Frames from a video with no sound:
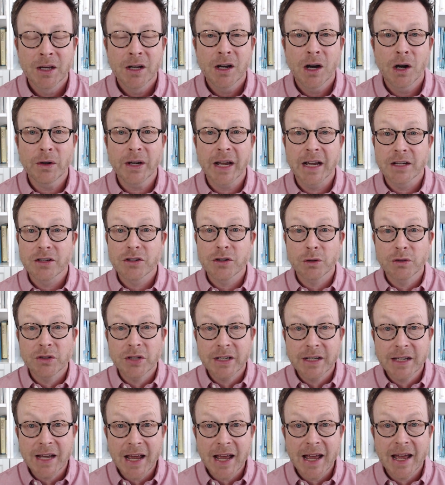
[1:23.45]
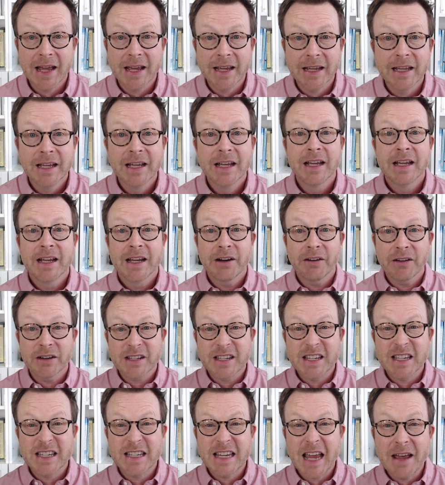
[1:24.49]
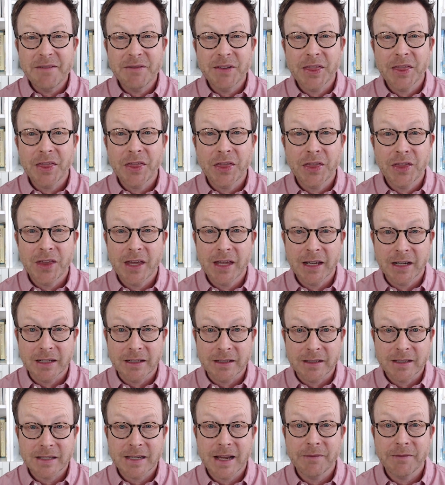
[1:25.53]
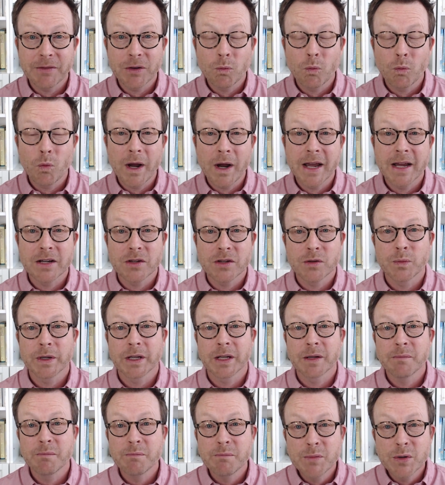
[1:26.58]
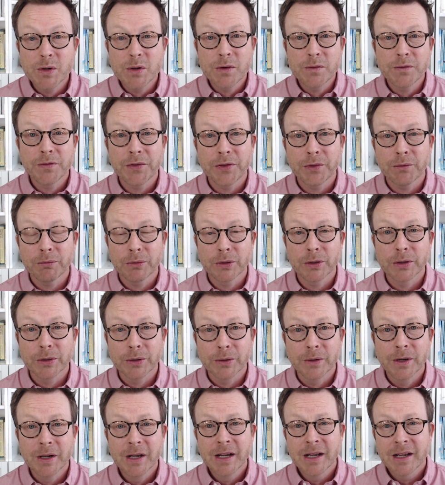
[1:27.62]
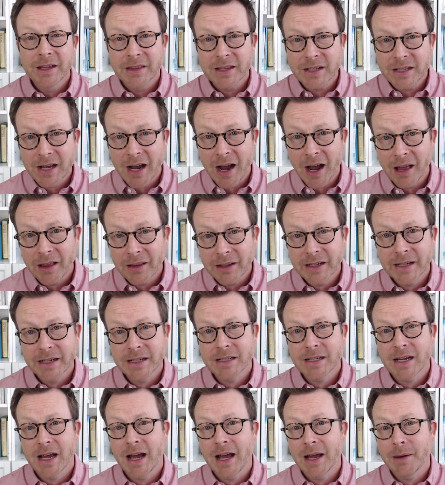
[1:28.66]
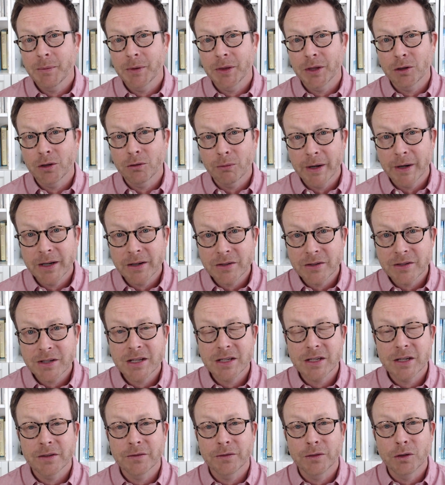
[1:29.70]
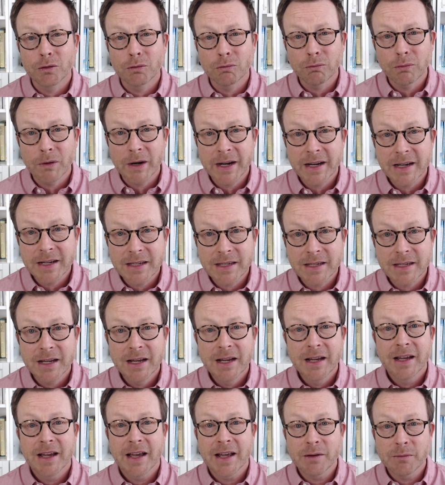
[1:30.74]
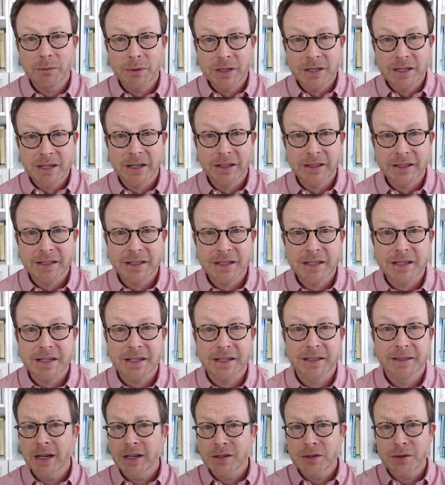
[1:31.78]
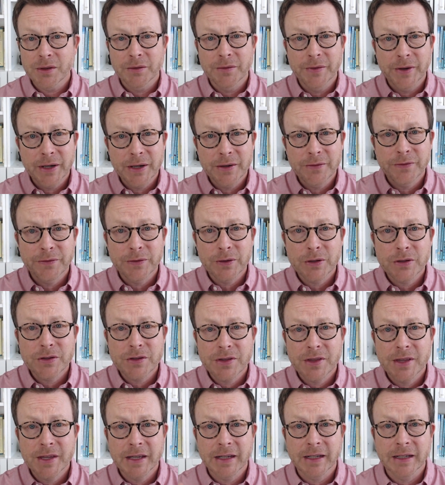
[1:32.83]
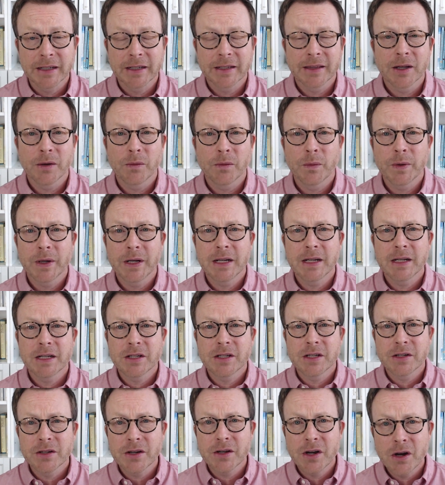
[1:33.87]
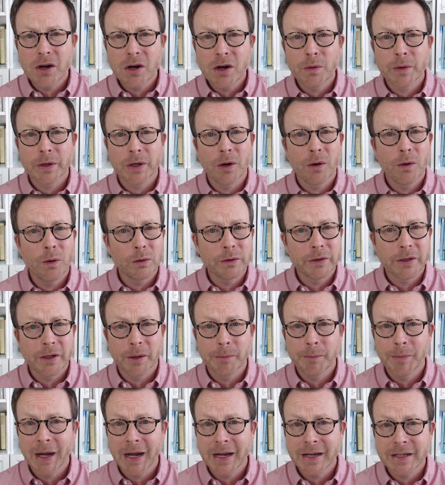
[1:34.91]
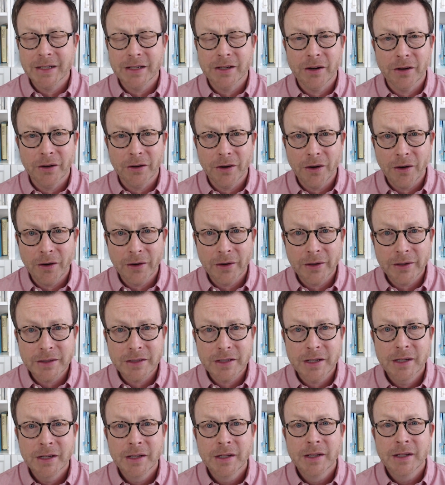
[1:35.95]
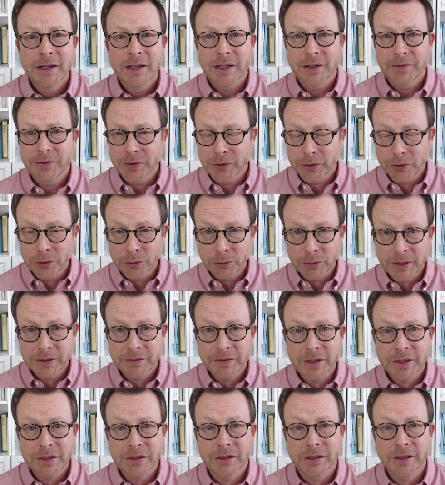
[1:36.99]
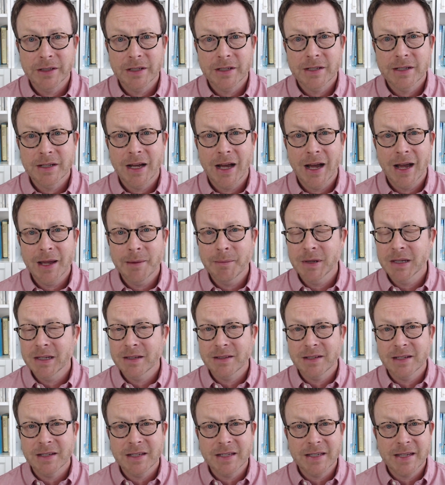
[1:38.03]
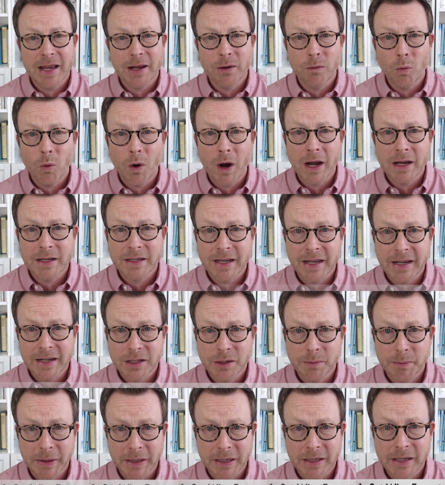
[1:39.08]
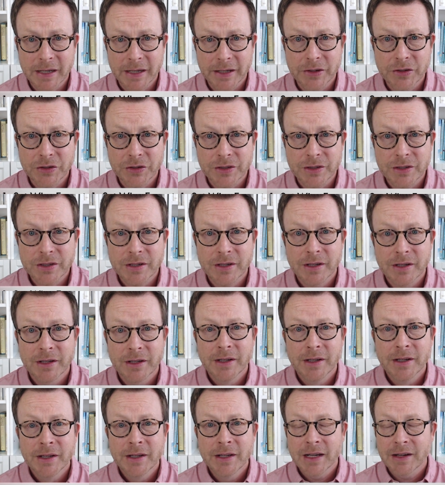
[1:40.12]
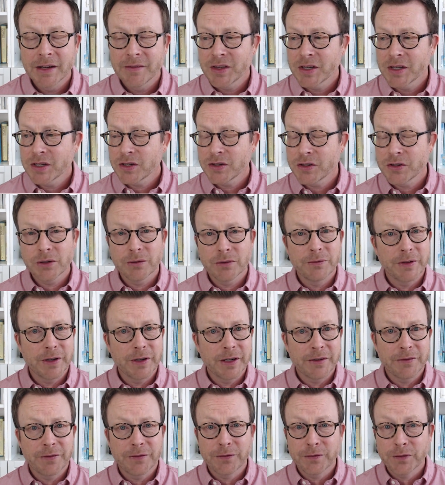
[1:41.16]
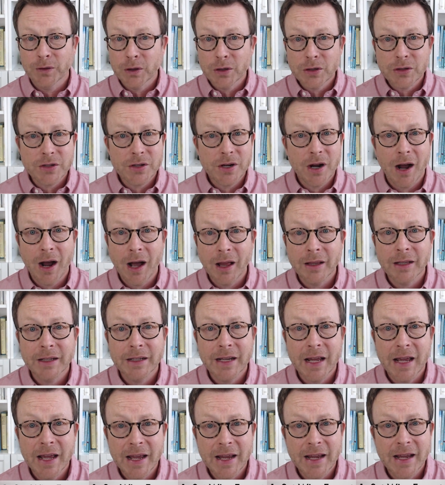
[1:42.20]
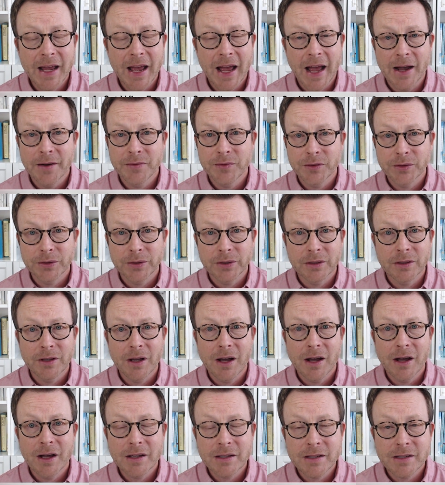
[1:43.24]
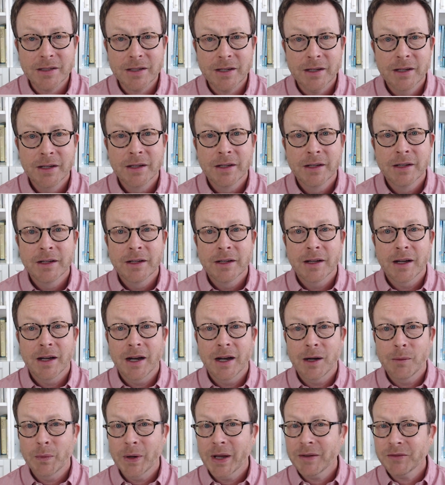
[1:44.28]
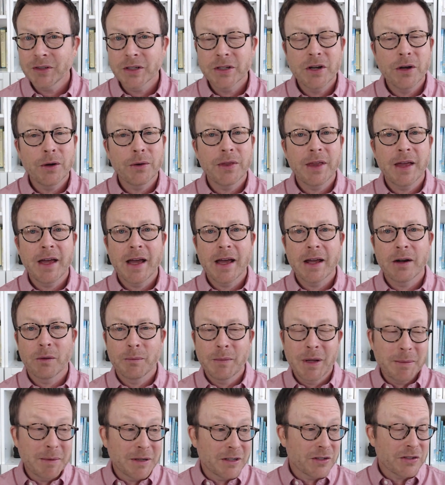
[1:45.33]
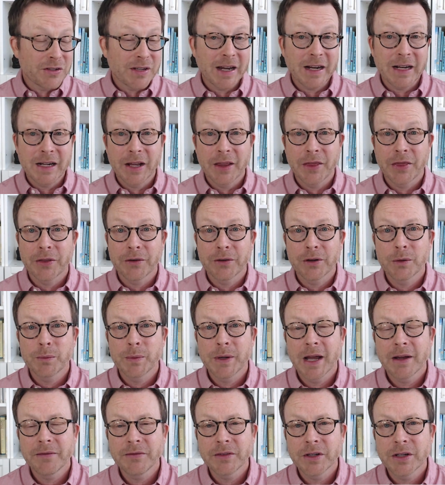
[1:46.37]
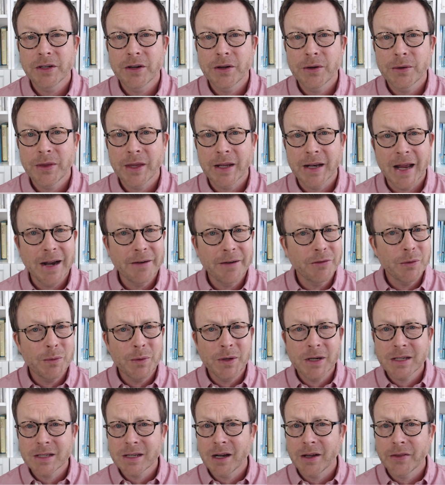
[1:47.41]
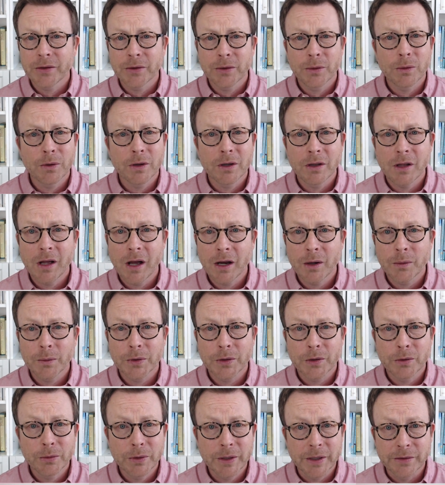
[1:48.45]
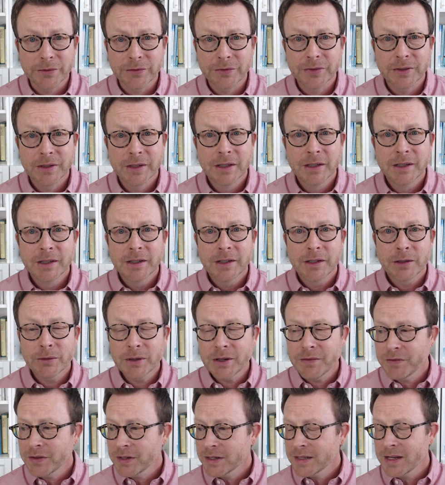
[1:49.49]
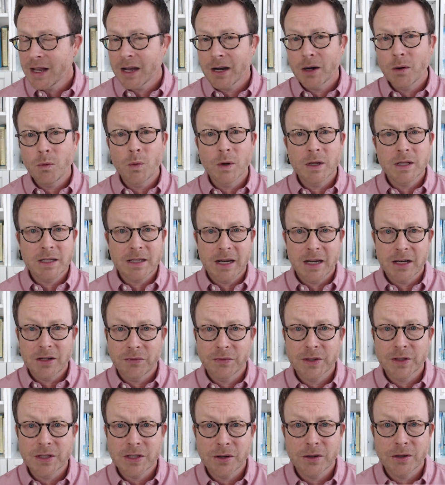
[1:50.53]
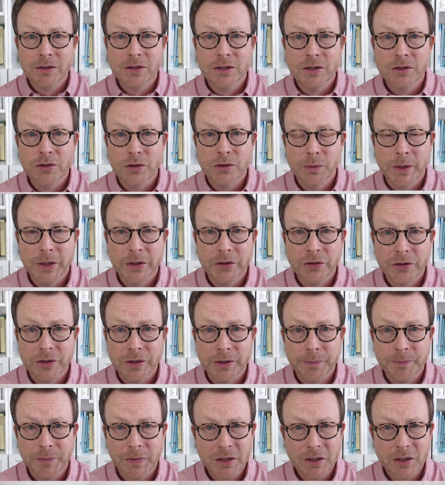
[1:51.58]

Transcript: Okay, so today, here are 7 things, 7 ways we can move through this holiday time with a greater sense of grace and resiliency. So the very first thing that we need to know and hold in our mind and our heart, if you're grieving during this time, is to set wise expectations. If this is your very first holiday after a loss, we have to know that, or maybe your second and third, we have to know that everyone is on their own clock with grief. Grief is not a one-size-fits-all situation.